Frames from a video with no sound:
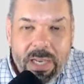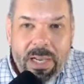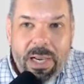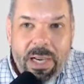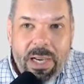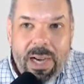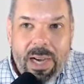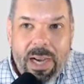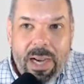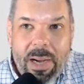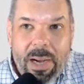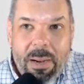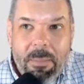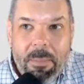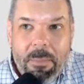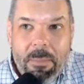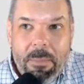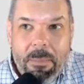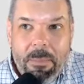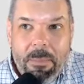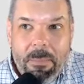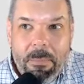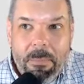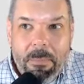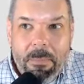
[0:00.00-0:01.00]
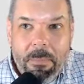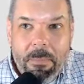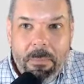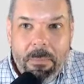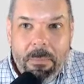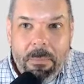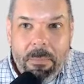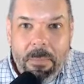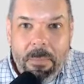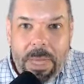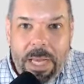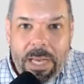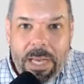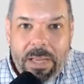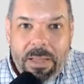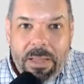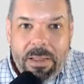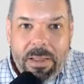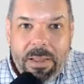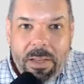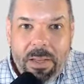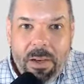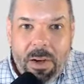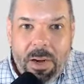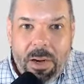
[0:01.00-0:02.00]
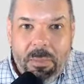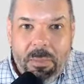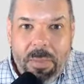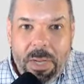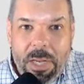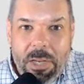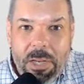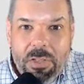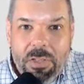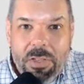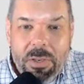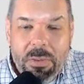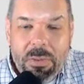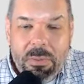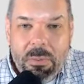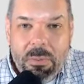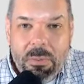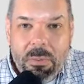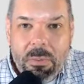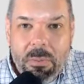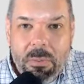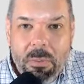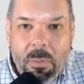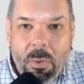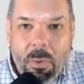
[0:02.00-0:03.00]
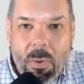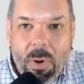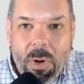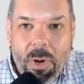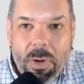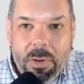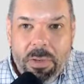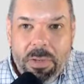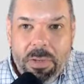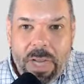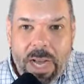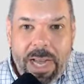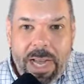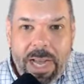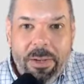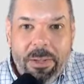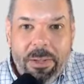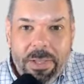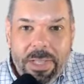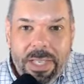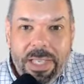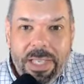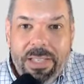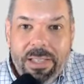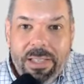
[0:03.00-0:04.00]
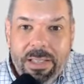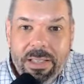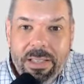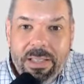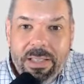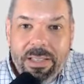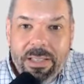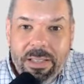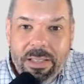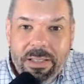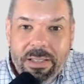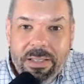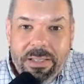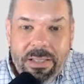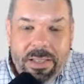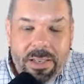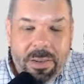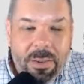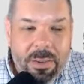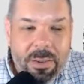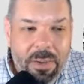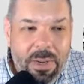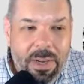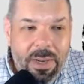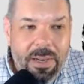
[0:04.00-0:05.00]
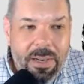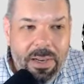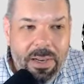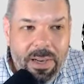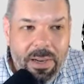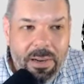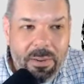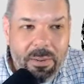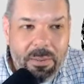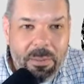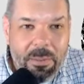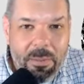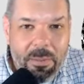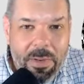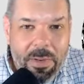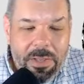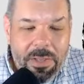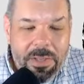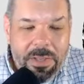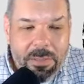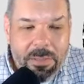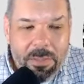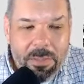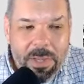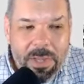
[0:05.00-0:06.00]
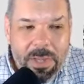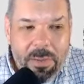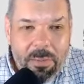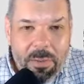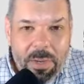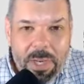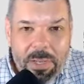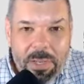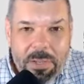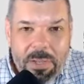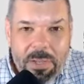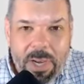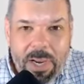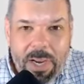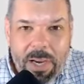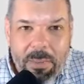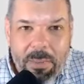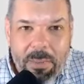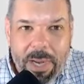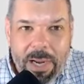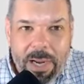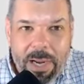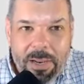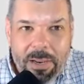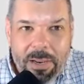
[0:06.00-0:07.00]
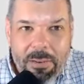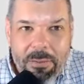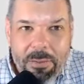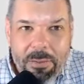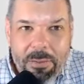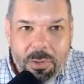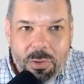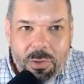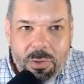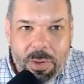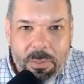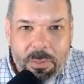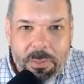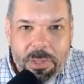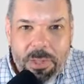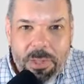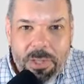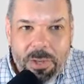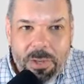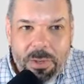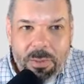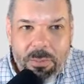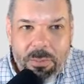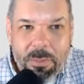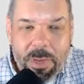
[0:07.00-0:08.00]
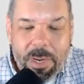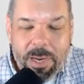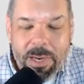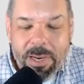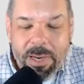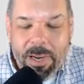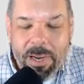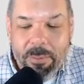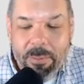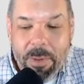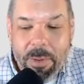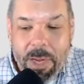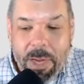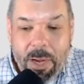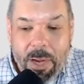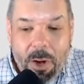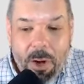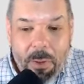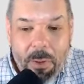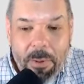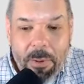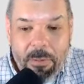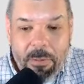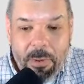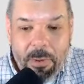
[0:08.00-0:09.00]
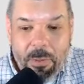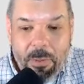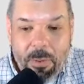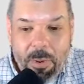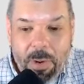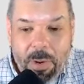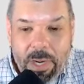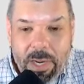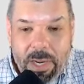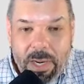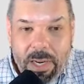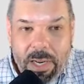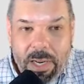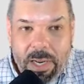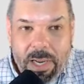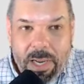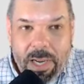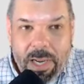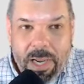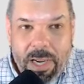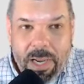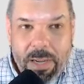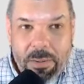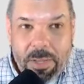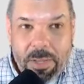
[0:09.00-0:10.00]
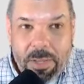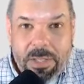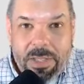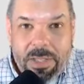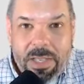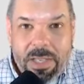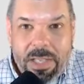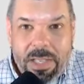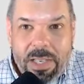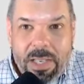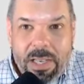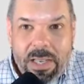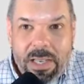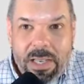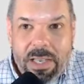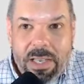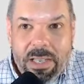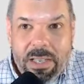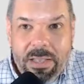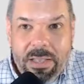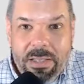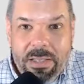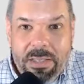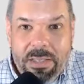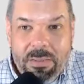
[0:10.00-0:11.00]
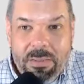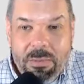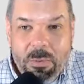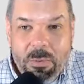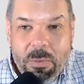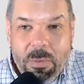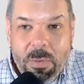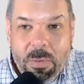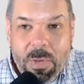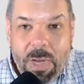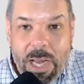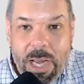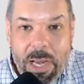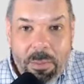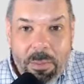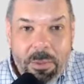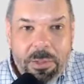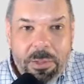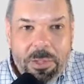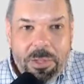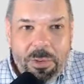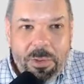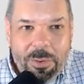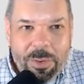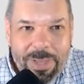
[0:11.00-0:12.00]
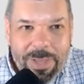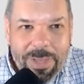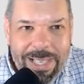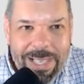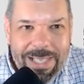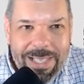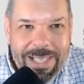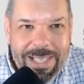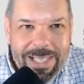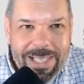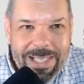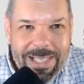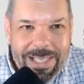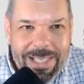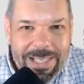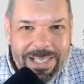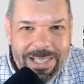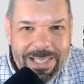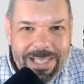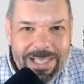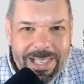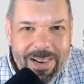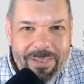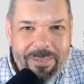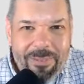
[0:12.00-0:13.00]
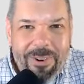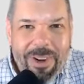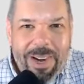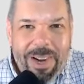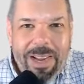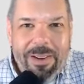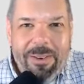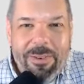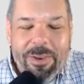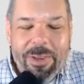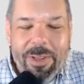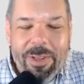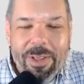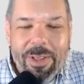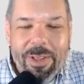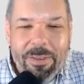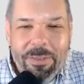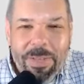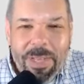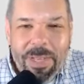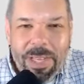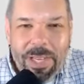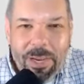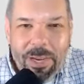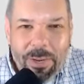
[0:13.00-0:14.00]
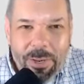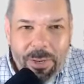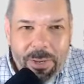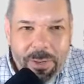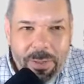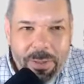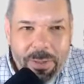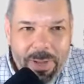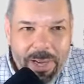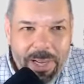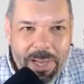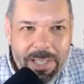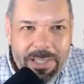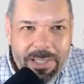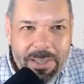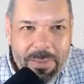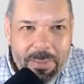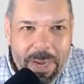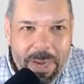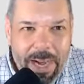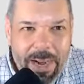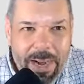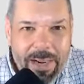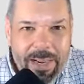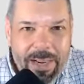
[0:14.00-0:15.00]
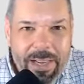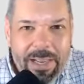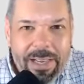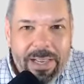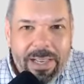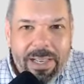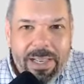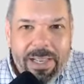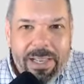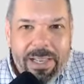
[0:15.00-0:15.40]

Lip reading: um, make the automation more dialed in. So, and that's something that we could talk about in a future episode. But hope everyone listening is able to relate to this in some way. We'd love to hear your thoughts about it.